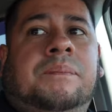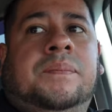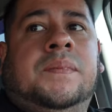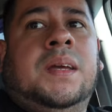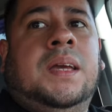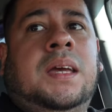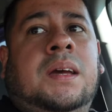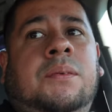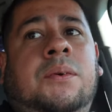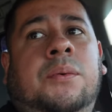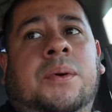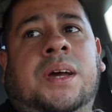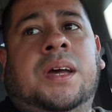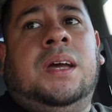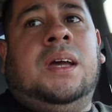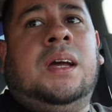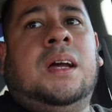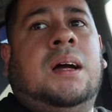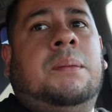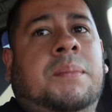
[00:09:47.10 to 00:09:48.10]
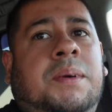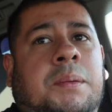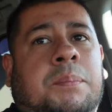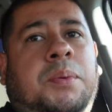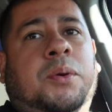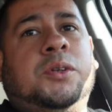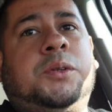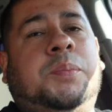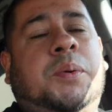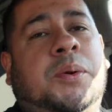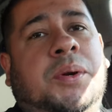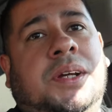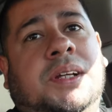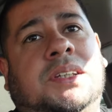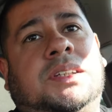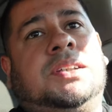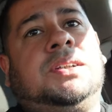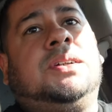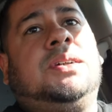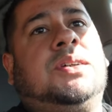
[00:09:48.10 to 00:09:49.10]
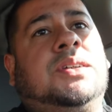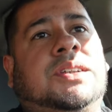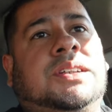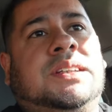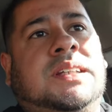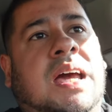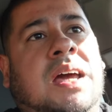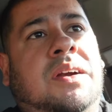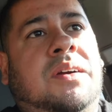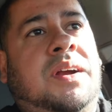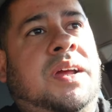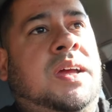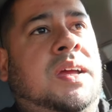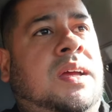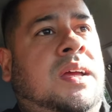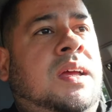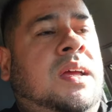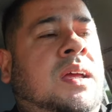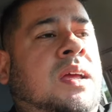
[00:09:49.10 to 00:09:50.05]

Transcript: the giveaway, I'm gonna postpone it till Saturday,